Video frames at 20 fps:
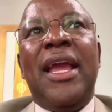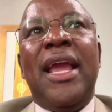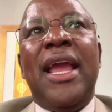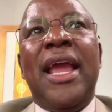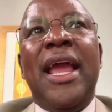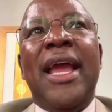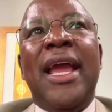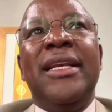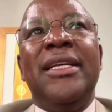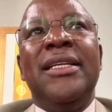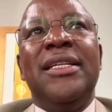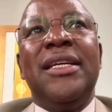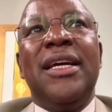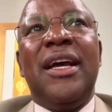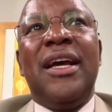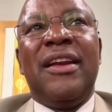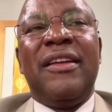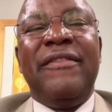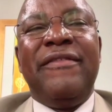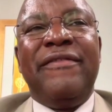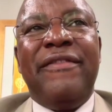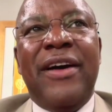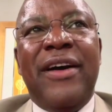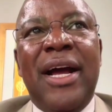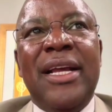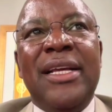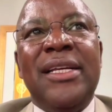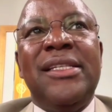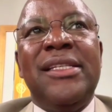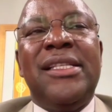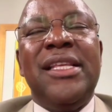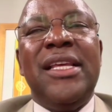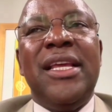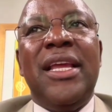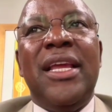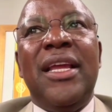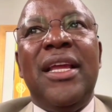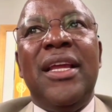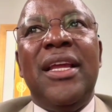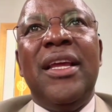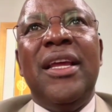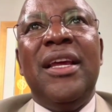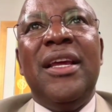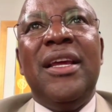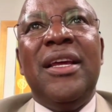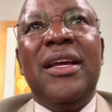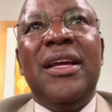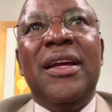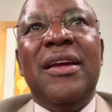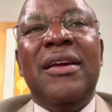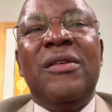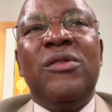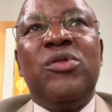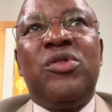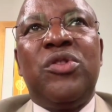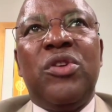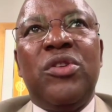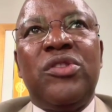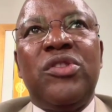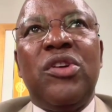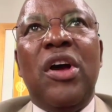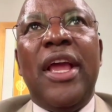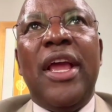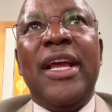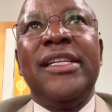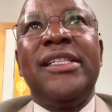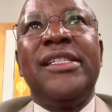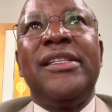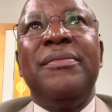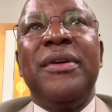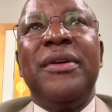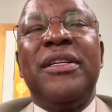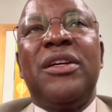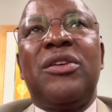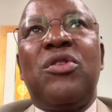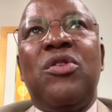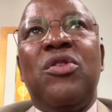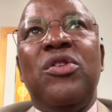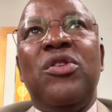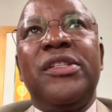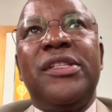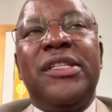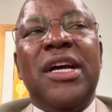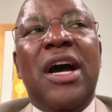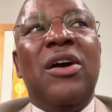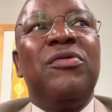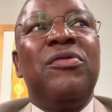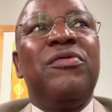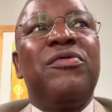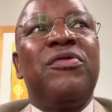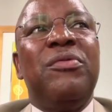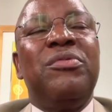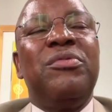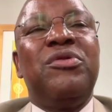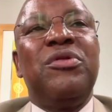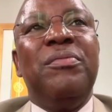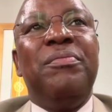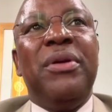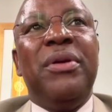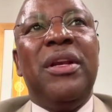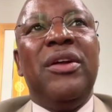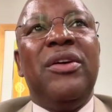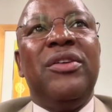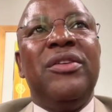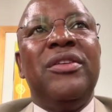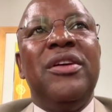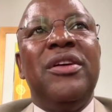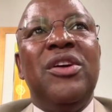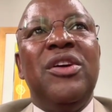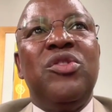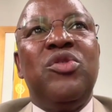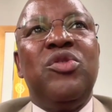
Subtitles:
and revised the total estimated cost down from 2 billion